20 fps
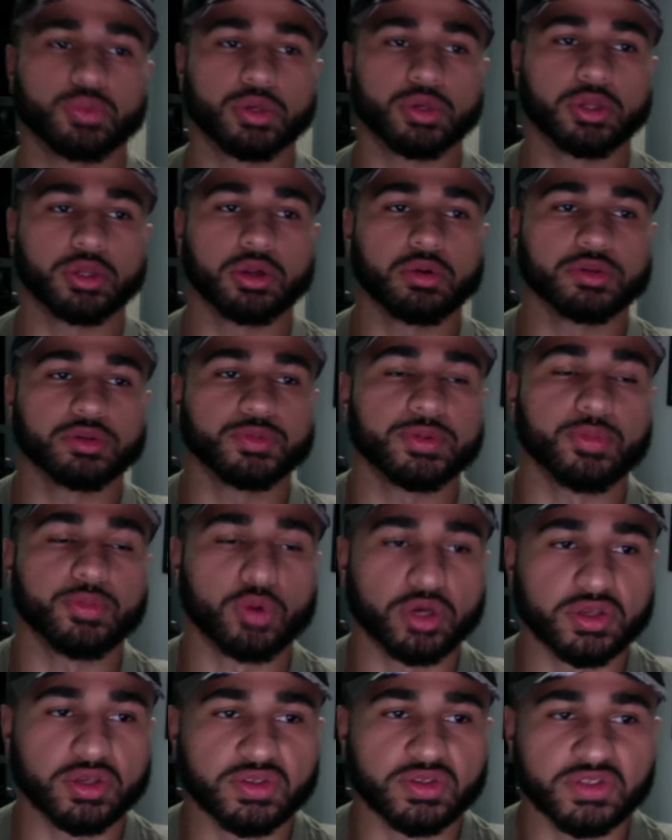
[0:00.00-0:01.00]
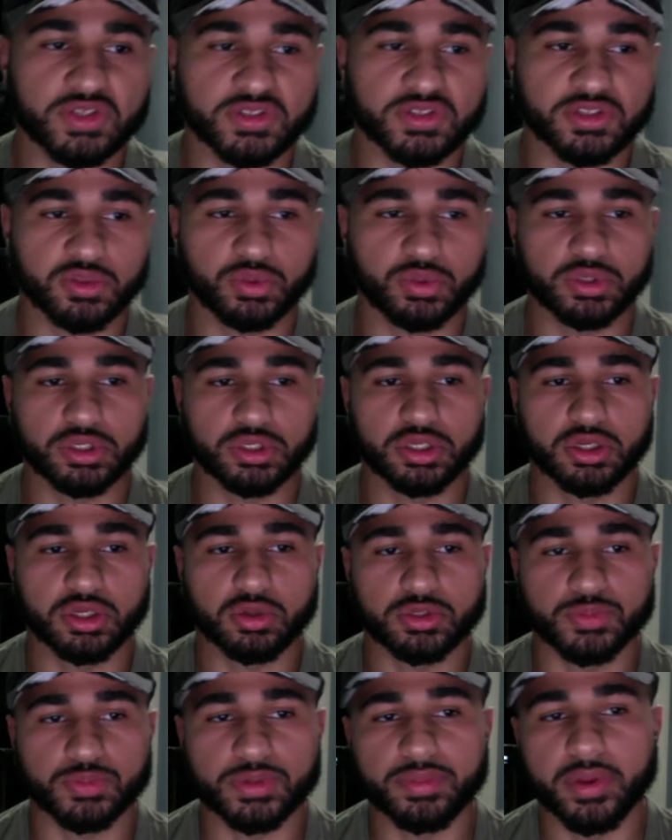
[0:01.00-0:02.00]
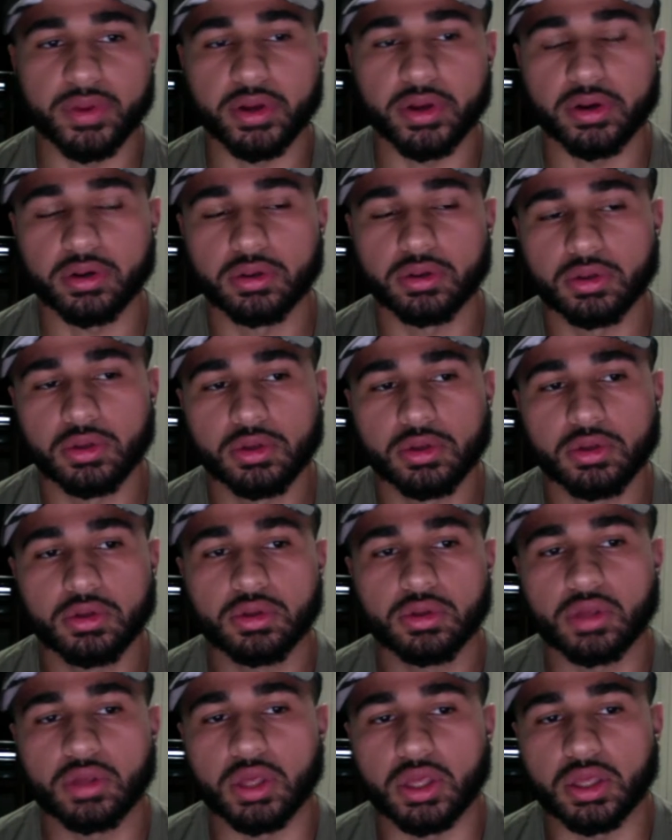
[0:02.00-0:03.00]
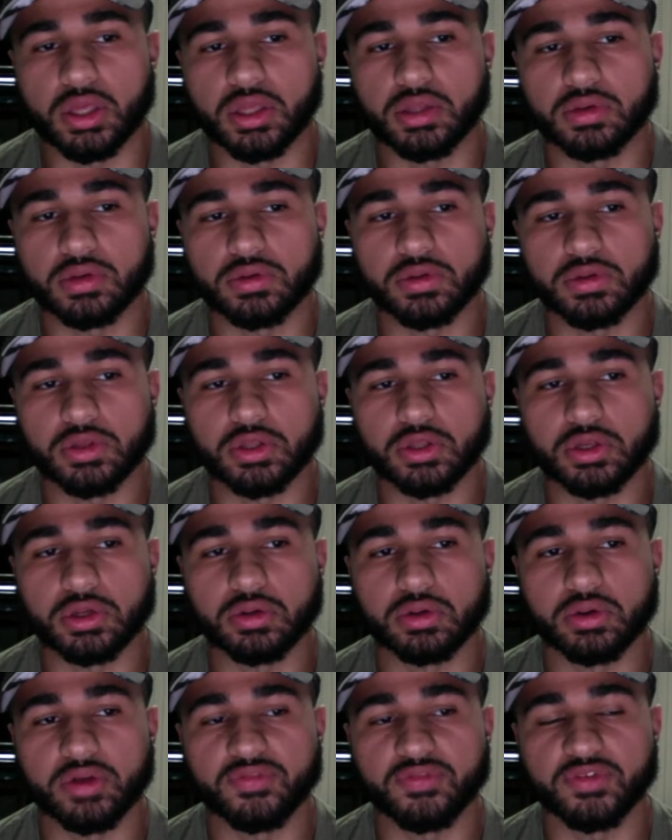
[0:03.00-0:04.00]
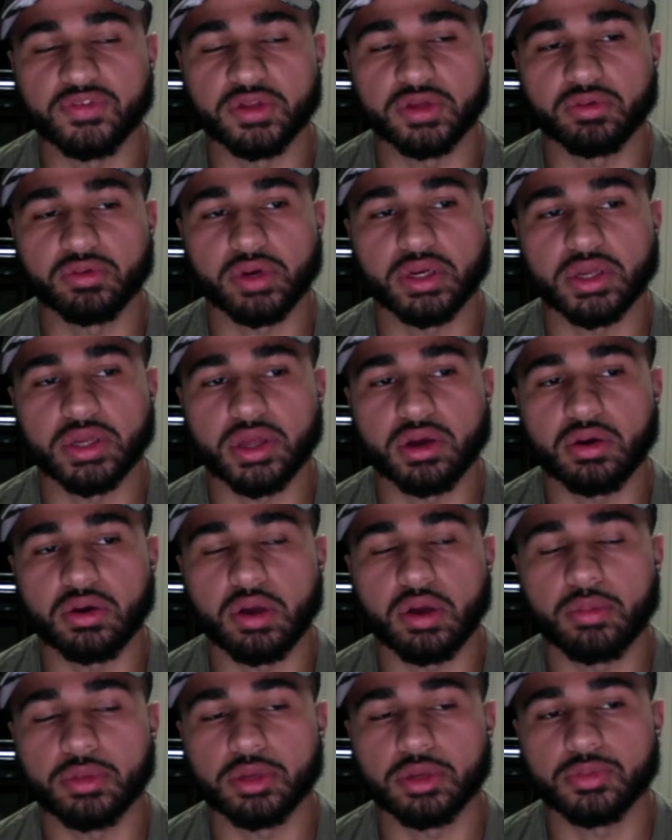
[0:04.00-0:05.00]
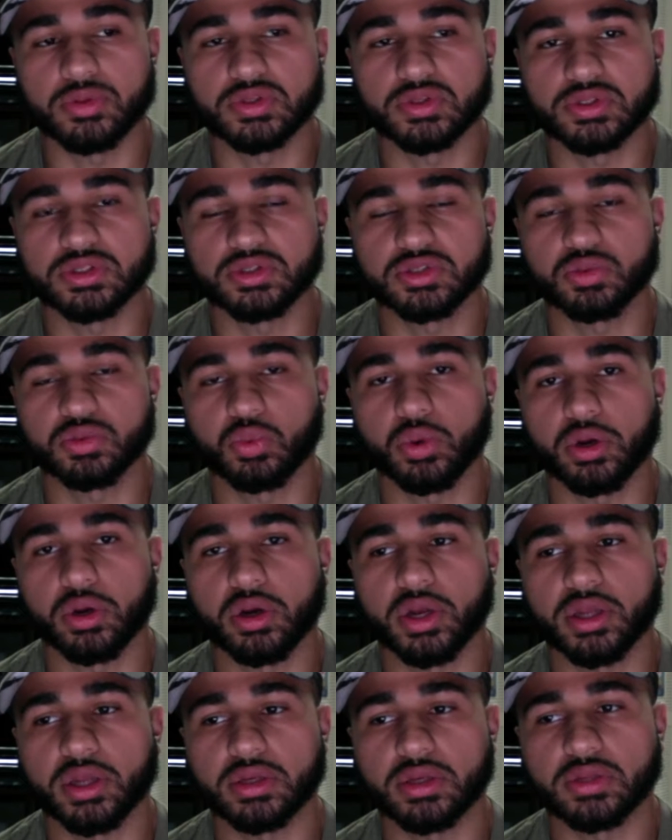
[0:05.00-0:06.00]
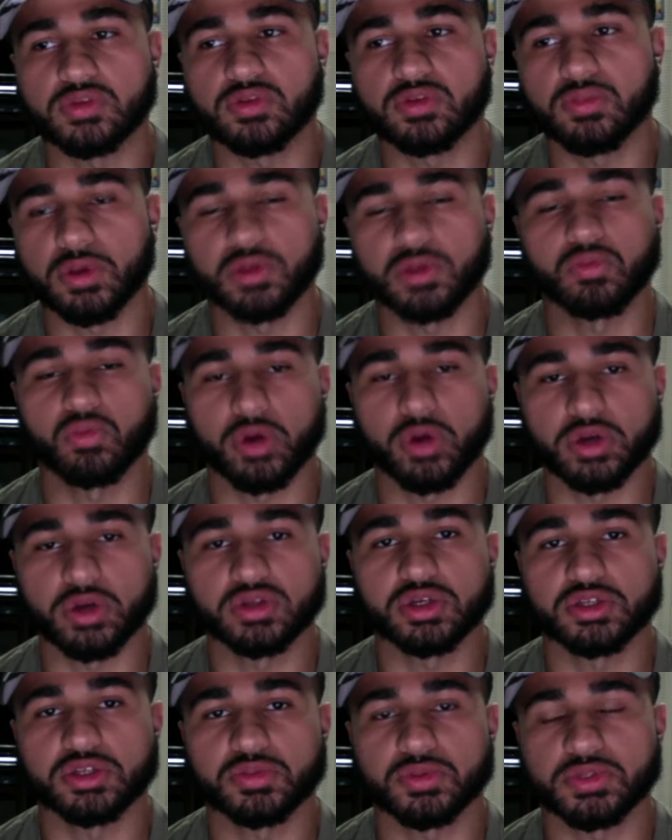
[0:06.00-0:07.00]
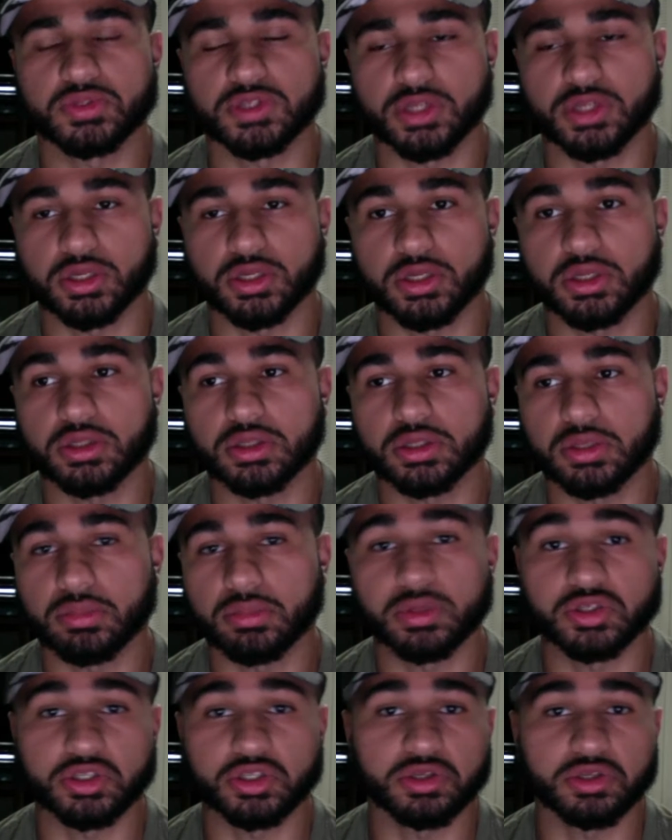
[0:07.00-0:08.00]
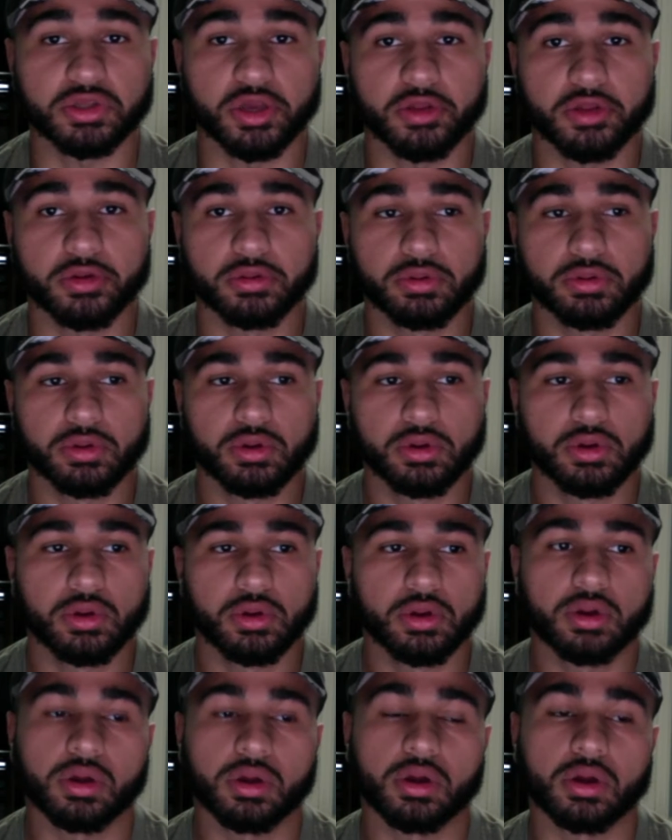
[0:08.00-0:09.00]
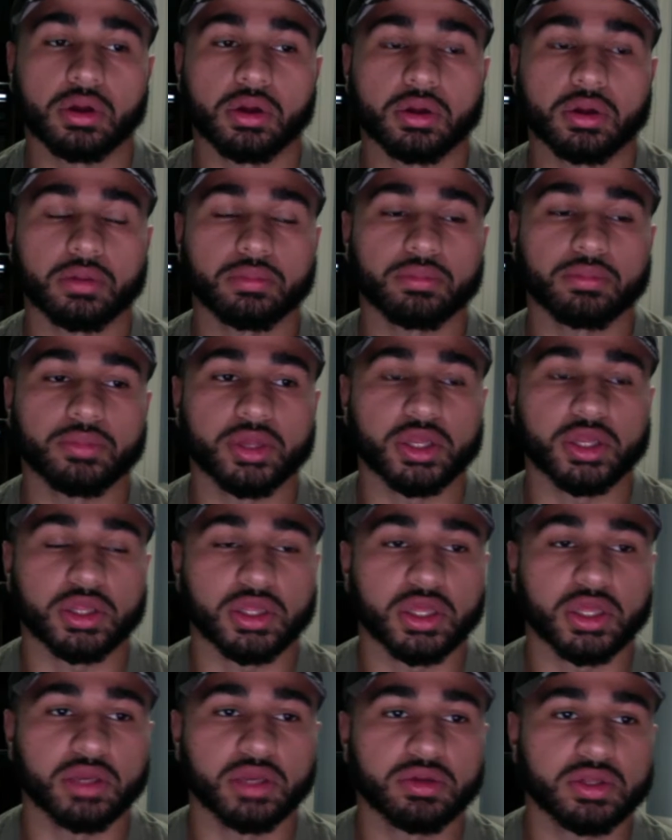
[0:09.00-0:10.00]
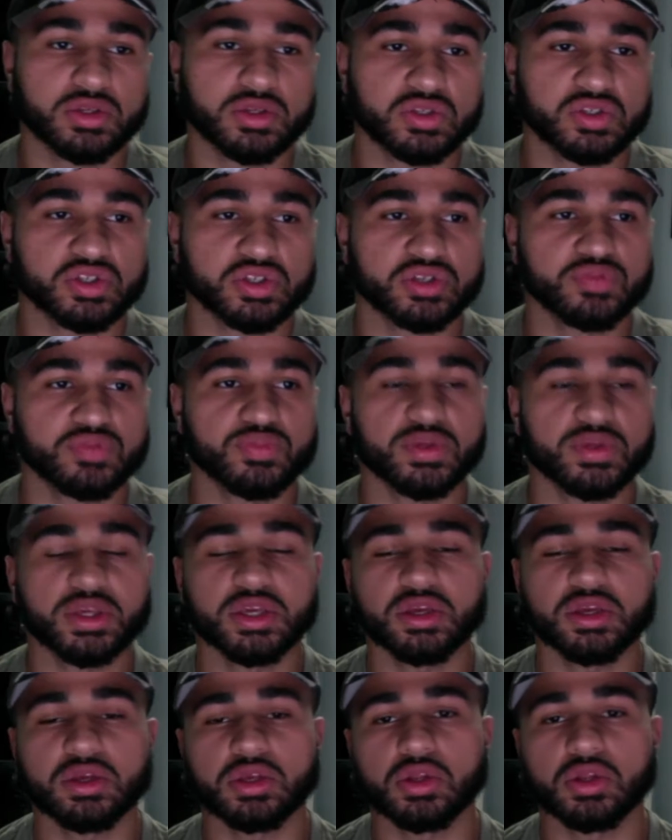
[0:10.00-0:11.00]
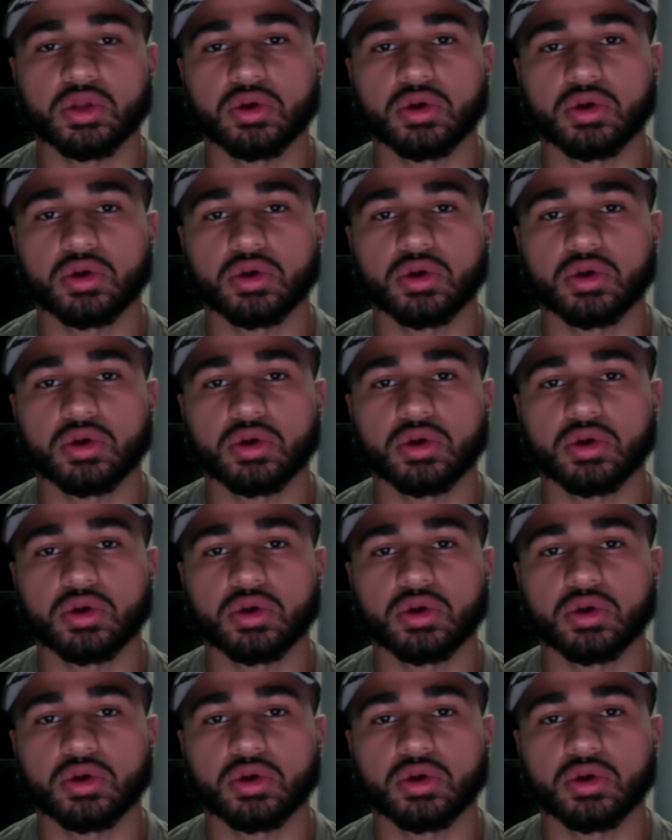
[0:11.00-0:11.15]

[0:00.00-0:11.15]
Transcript: can always be more consistent. We can always be better. And I feel like right now I'm in a position where I need to make right adjustments, and I need to get my shit together. And again, this is just me,